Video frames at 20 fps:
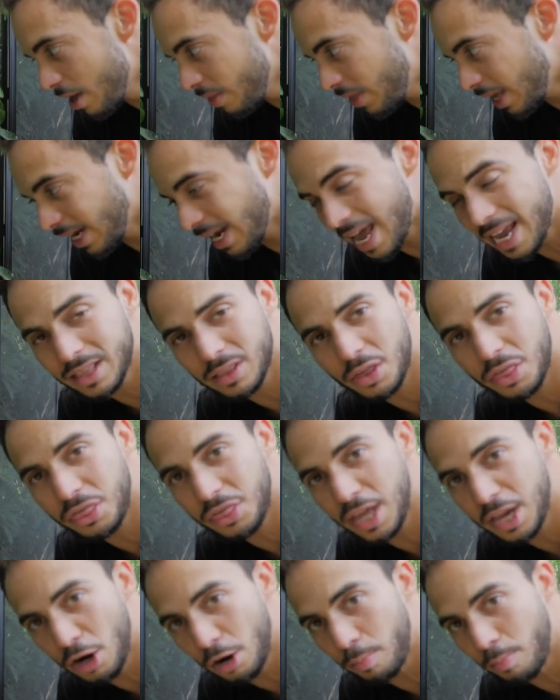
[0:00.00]
They like the
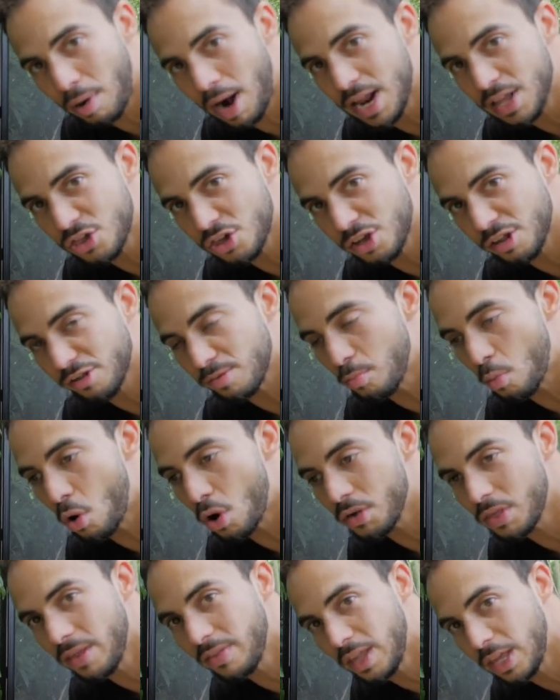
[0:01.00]
thinner branches
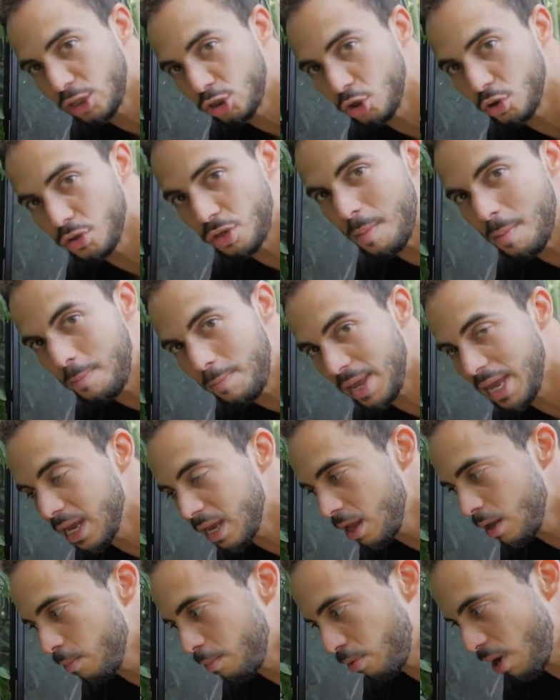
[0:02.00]
more than they do the
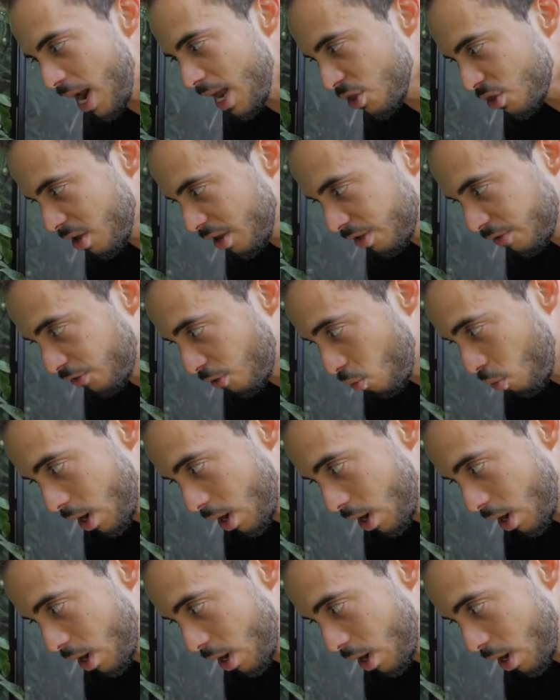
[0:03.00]
big branches for